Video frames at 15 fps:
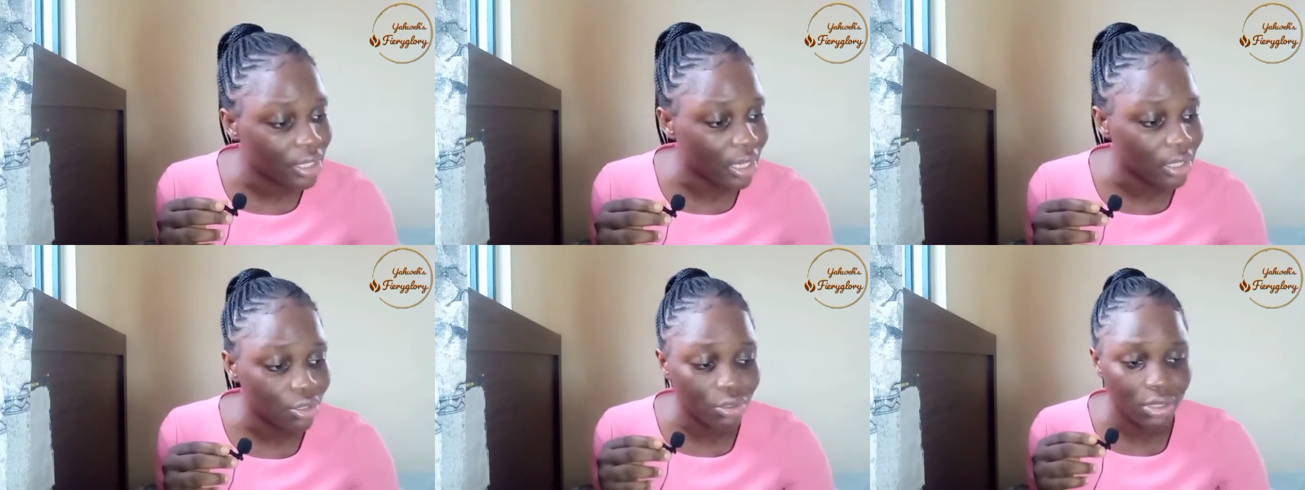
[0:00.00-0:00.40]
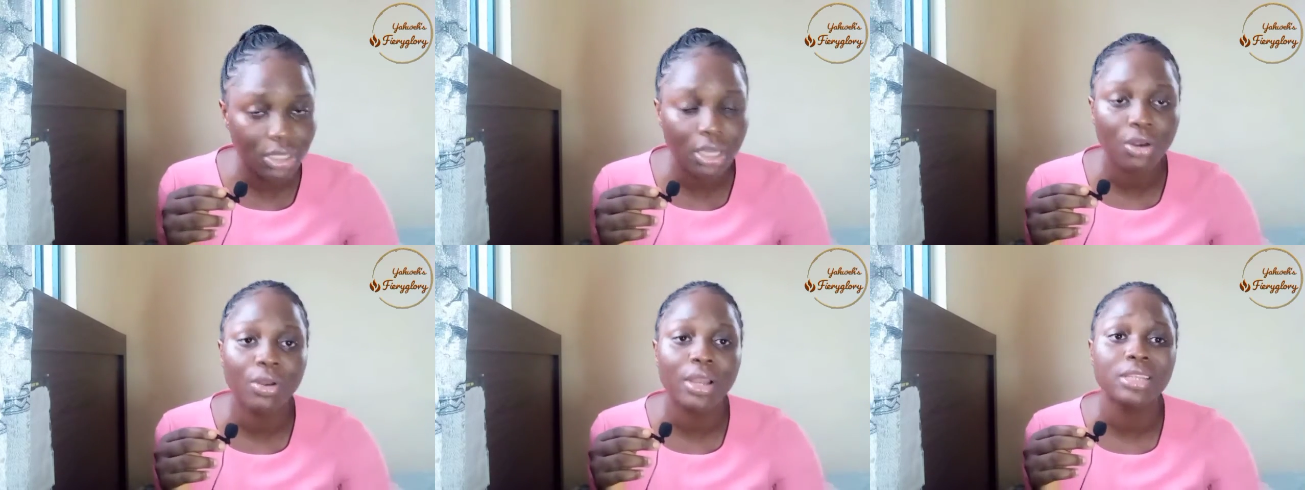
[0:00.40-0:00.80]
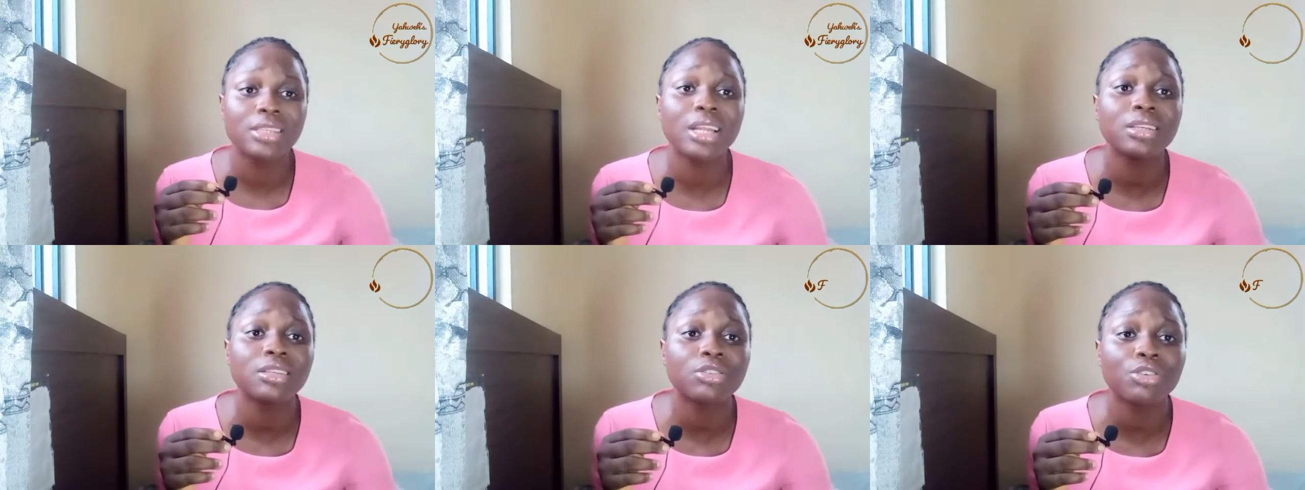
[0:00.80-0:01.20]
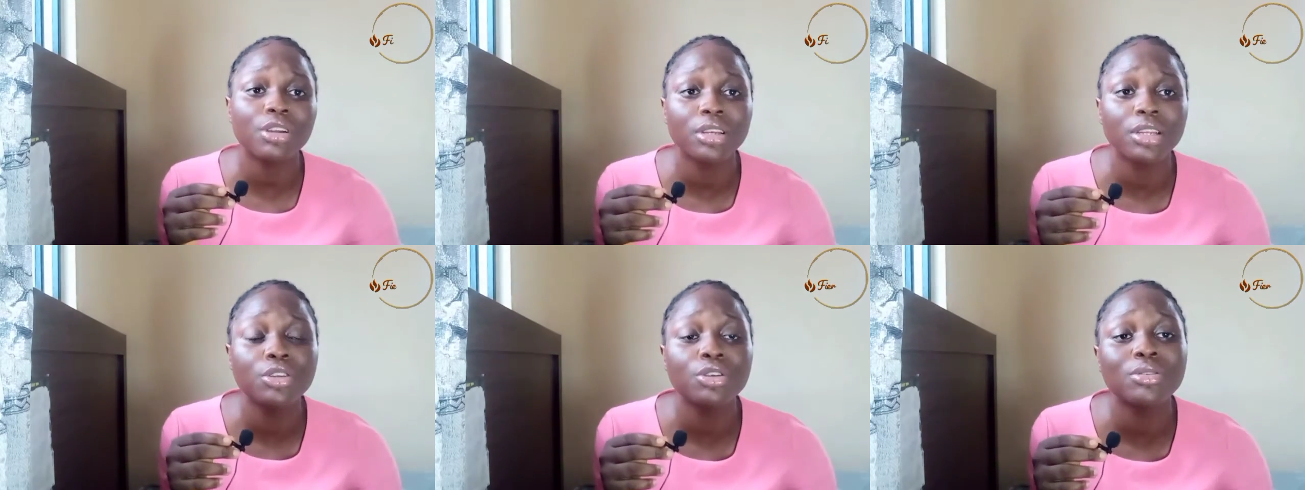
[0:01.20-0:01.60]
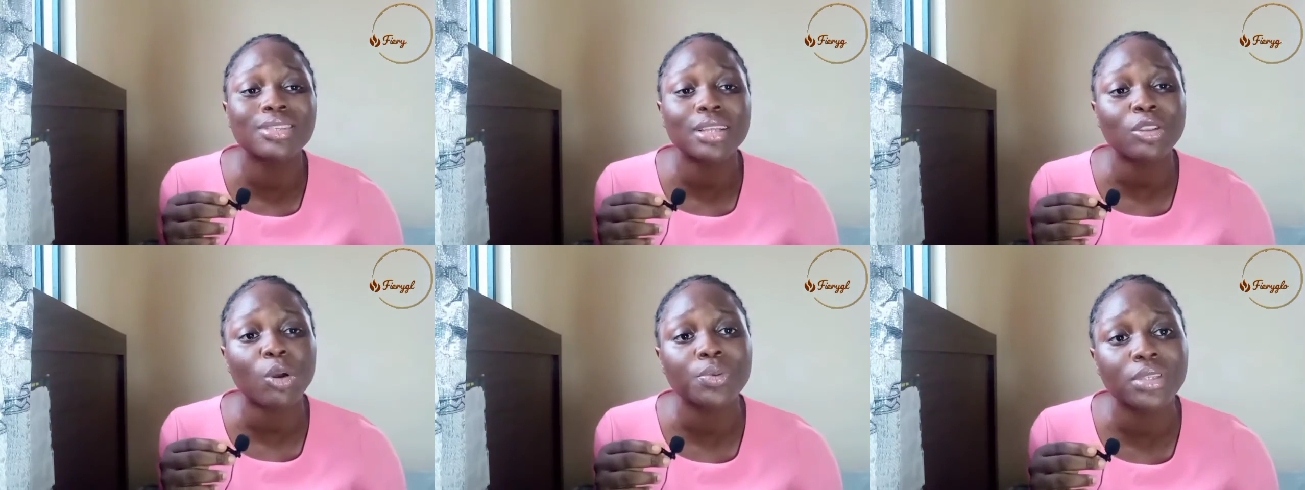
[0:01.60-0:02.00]
Yes, you seek knowledge. Then thirdly, you
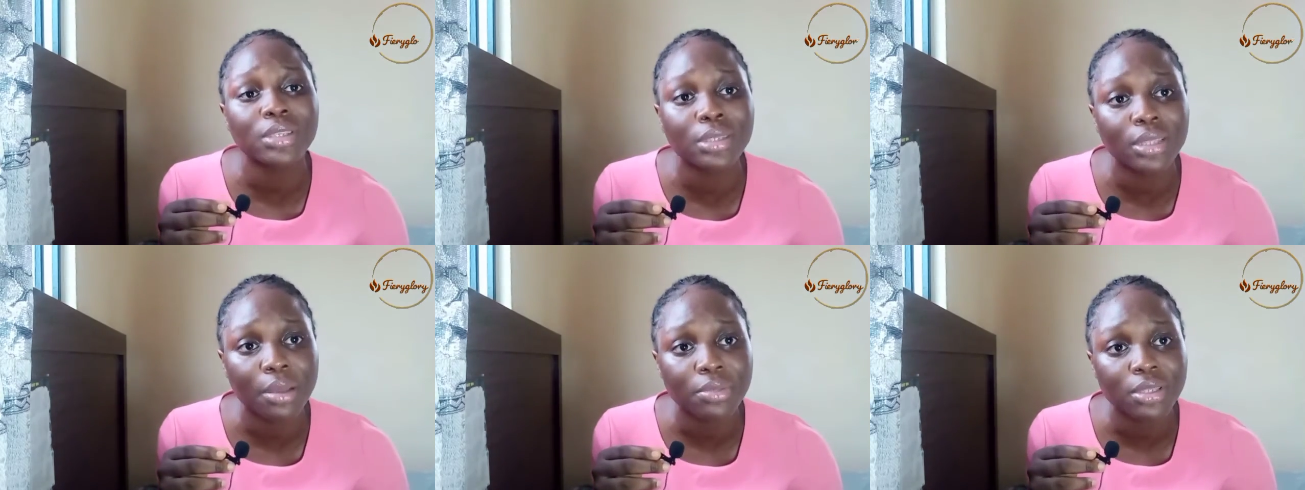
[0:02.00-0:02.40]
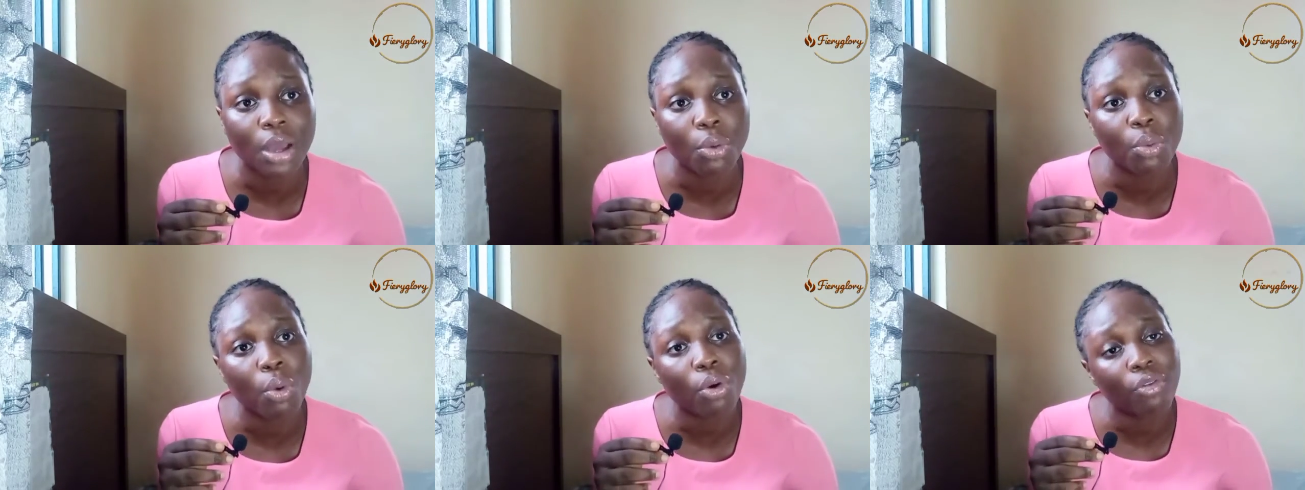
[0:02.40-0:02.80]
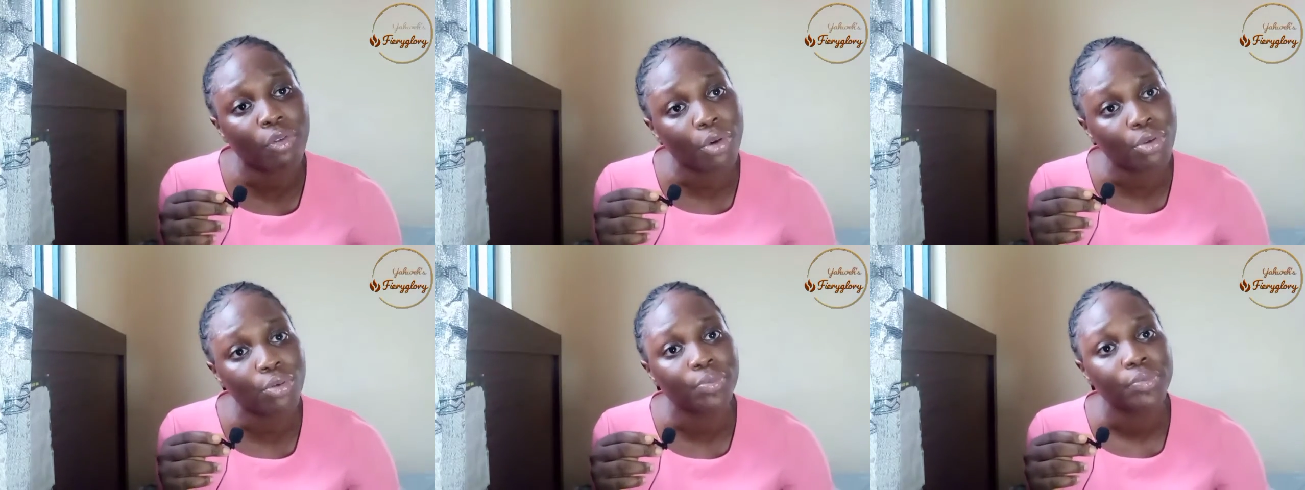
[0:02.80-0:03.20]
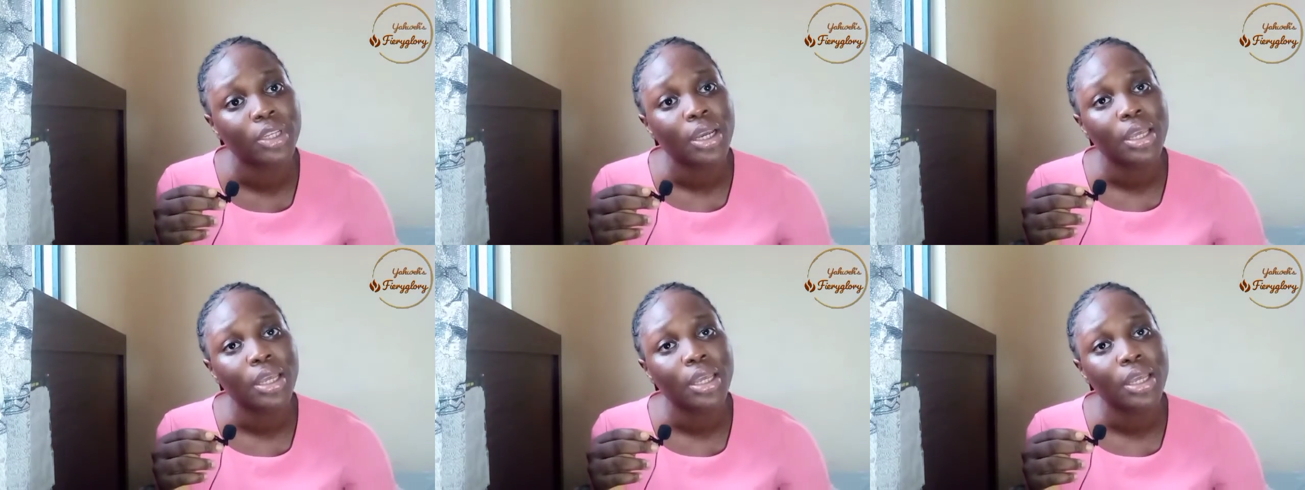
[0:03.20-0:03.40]
set up systems that work for you.